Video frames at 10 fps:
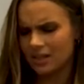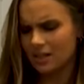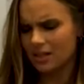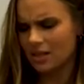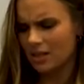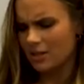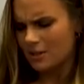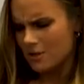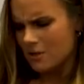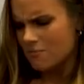
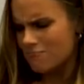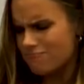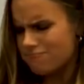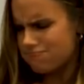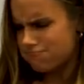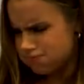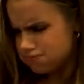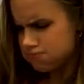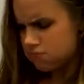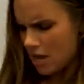
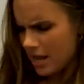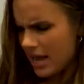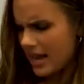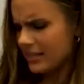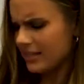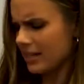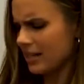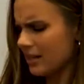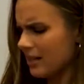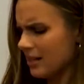
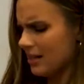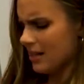(silence)